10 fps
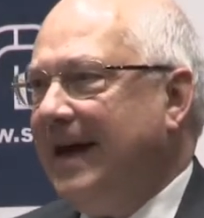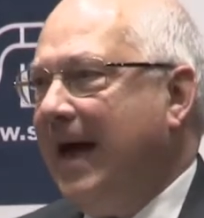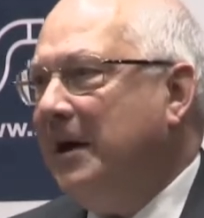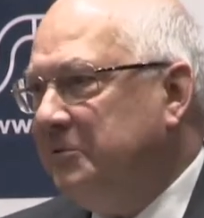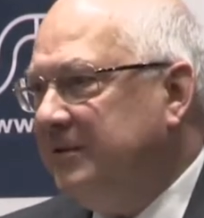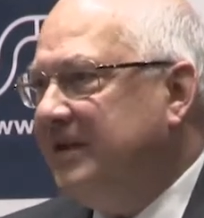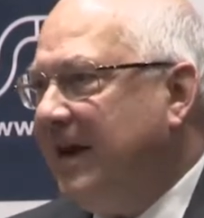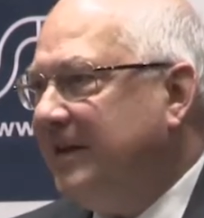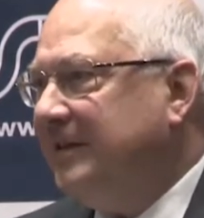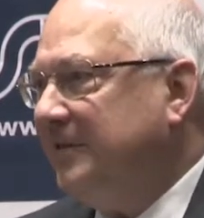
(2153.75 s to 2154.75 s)
How
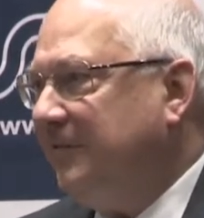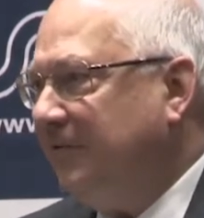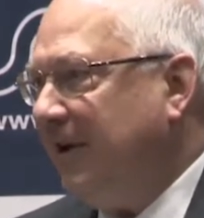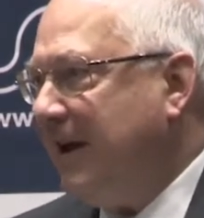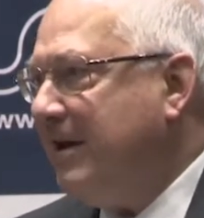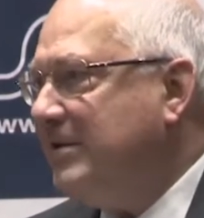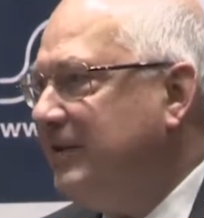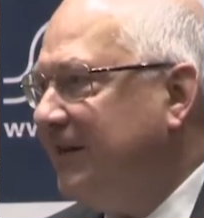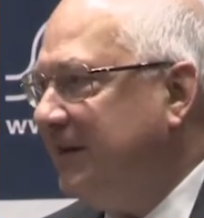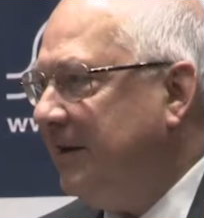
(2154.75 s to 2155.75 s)
does
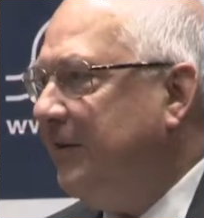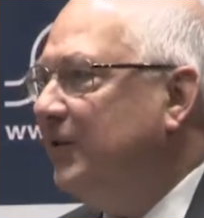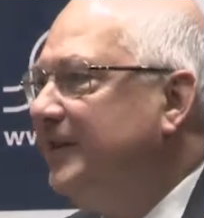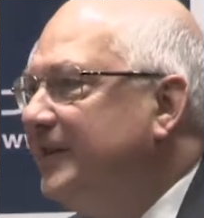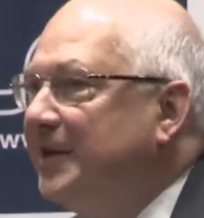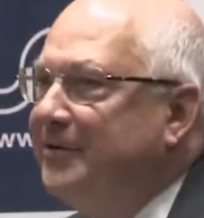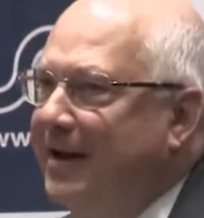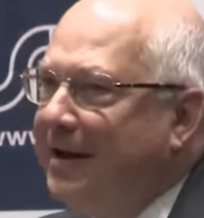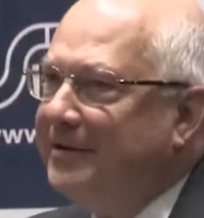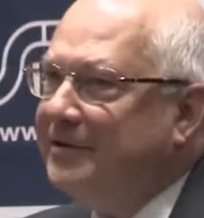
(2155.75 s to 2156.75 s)
France, the
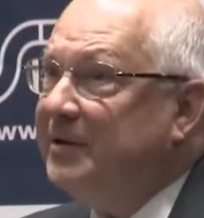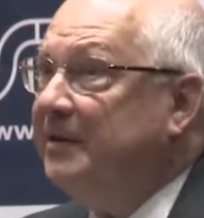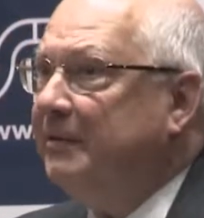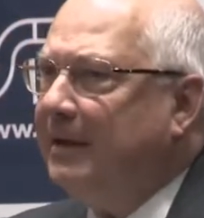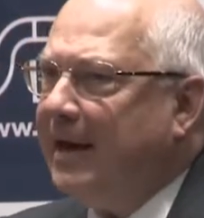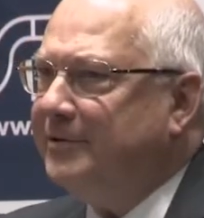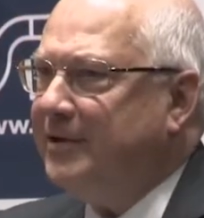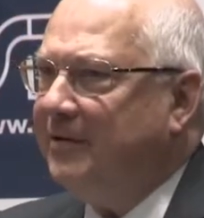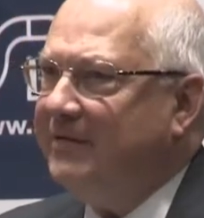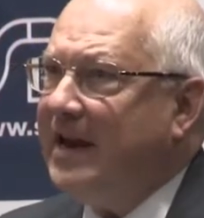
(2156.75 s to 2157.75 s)
secular country,
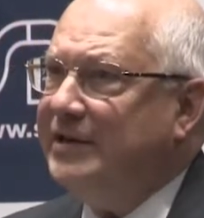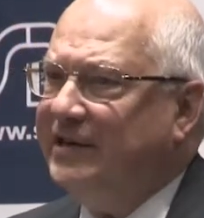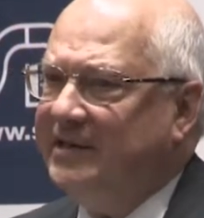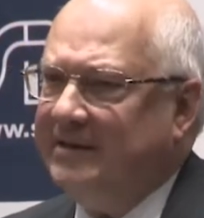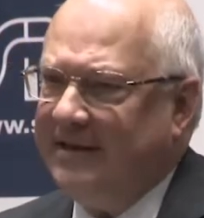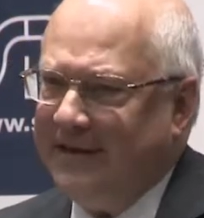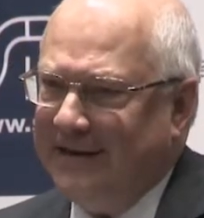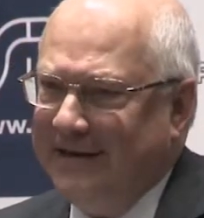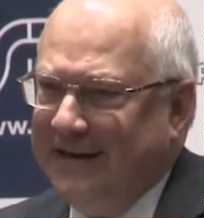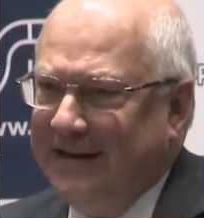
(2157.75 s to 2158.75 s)
country of laïcité,
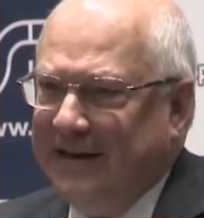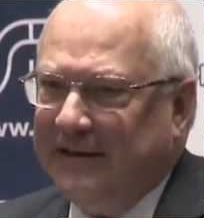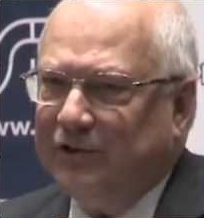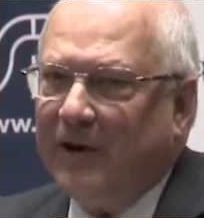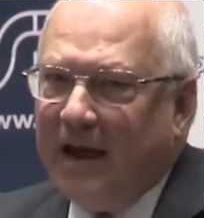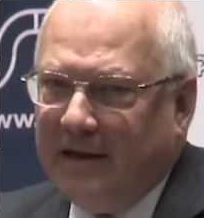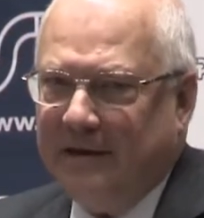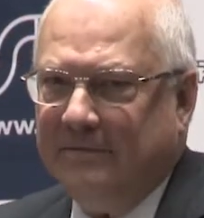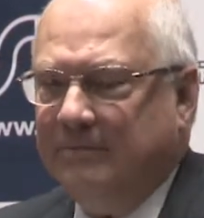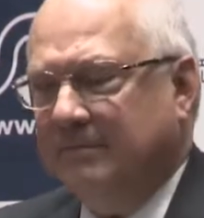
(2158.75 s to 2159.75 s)

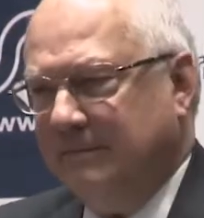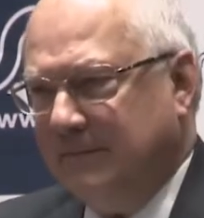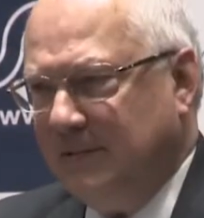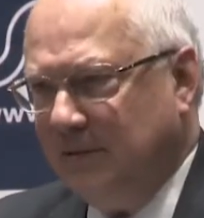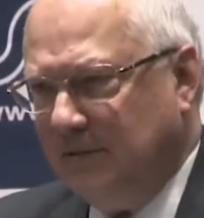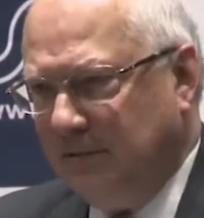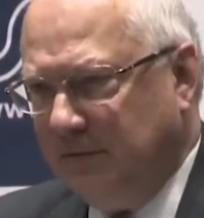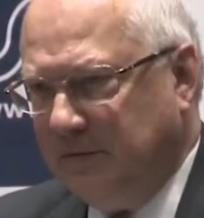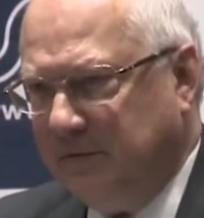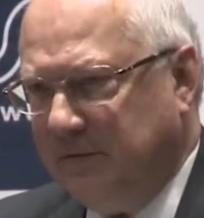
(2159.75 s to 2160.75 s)
try
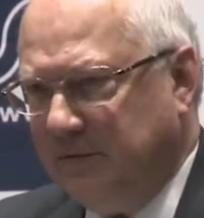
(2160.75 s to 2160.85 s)
to